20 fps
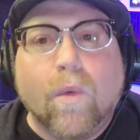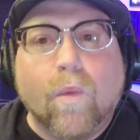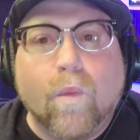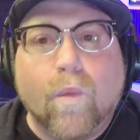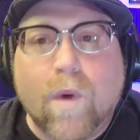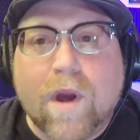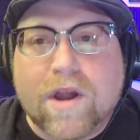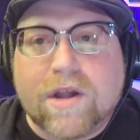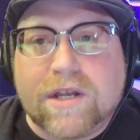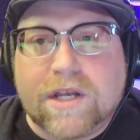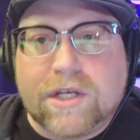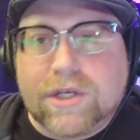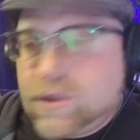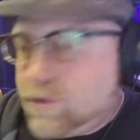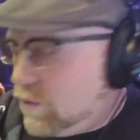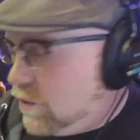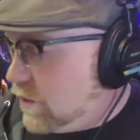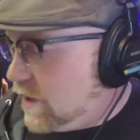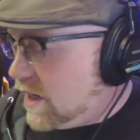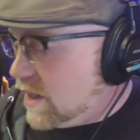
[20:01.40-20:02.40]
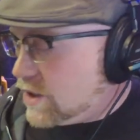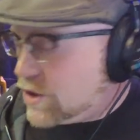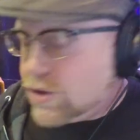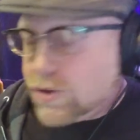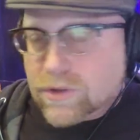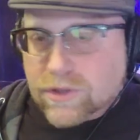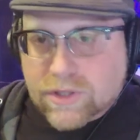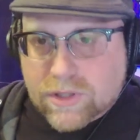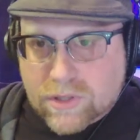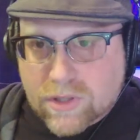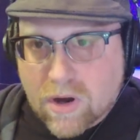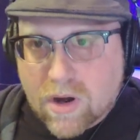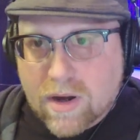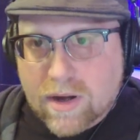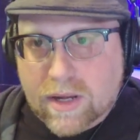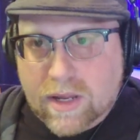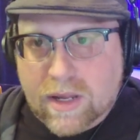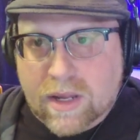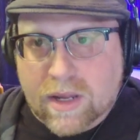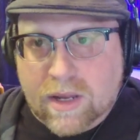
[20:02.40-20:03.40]
Where did you get your
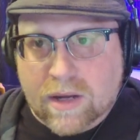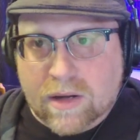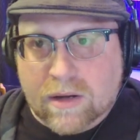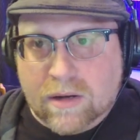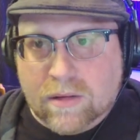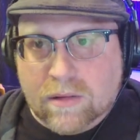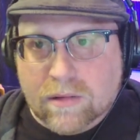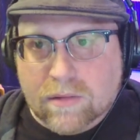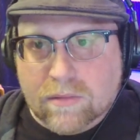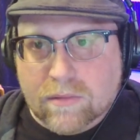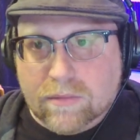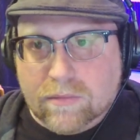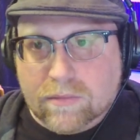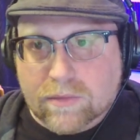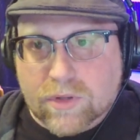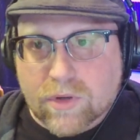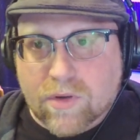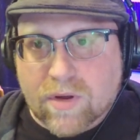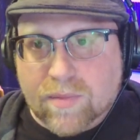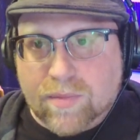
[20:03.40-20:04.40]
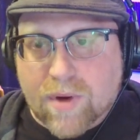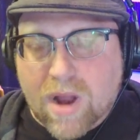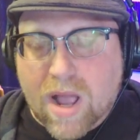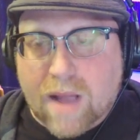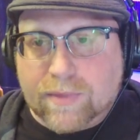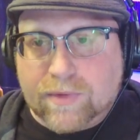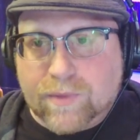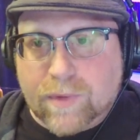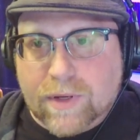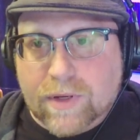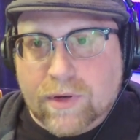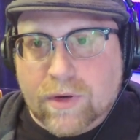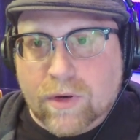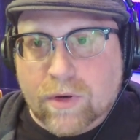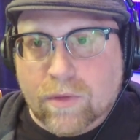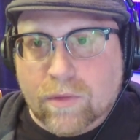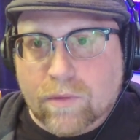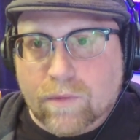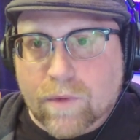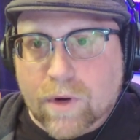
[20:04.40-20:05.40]
start in doing props? When
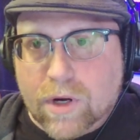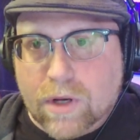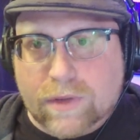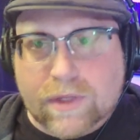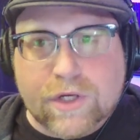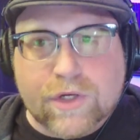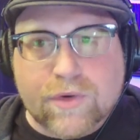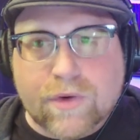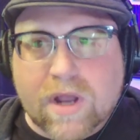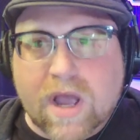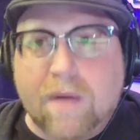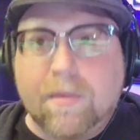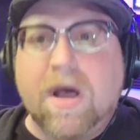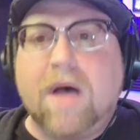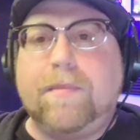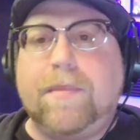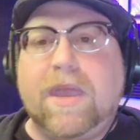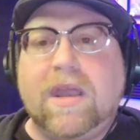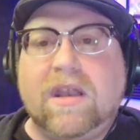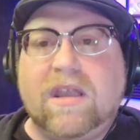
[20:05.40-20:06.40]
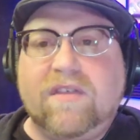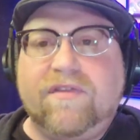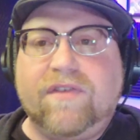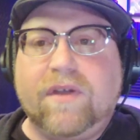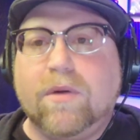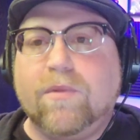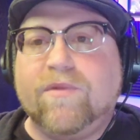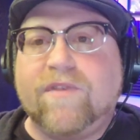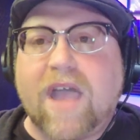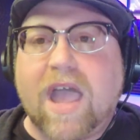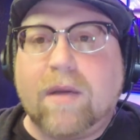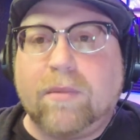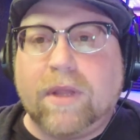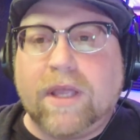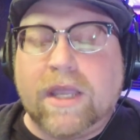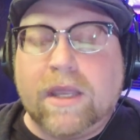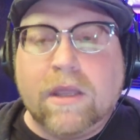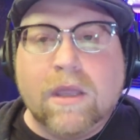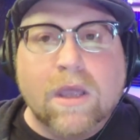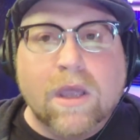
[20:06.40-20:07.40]
you were did you come up in a film
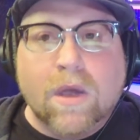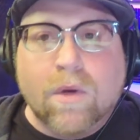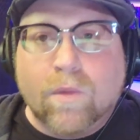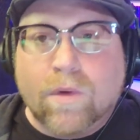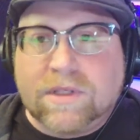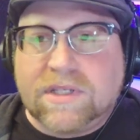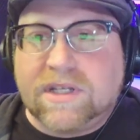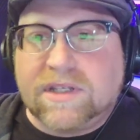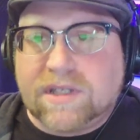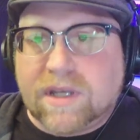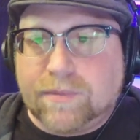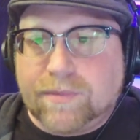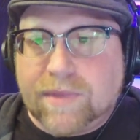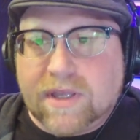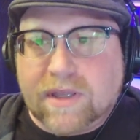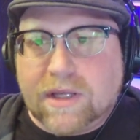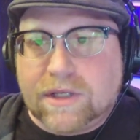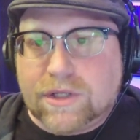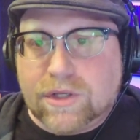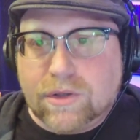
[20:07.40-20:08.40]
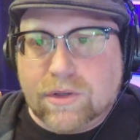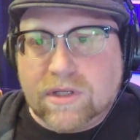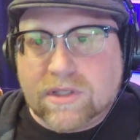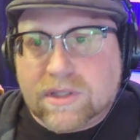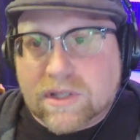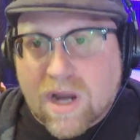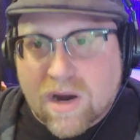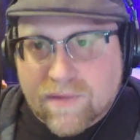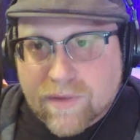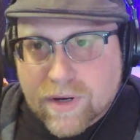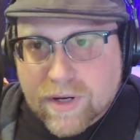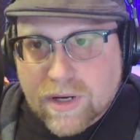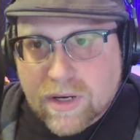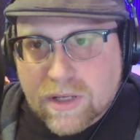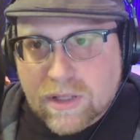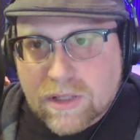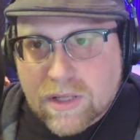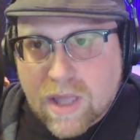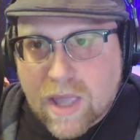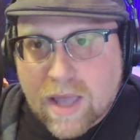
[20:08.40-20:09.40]
family? Was it something that you discovered
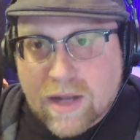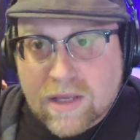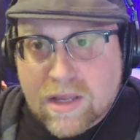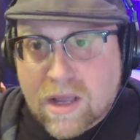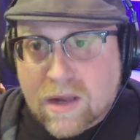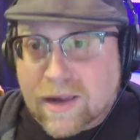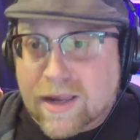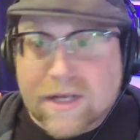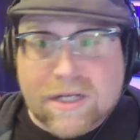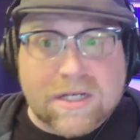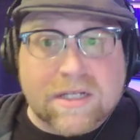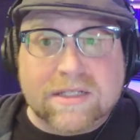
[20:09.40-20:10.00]
at a young age?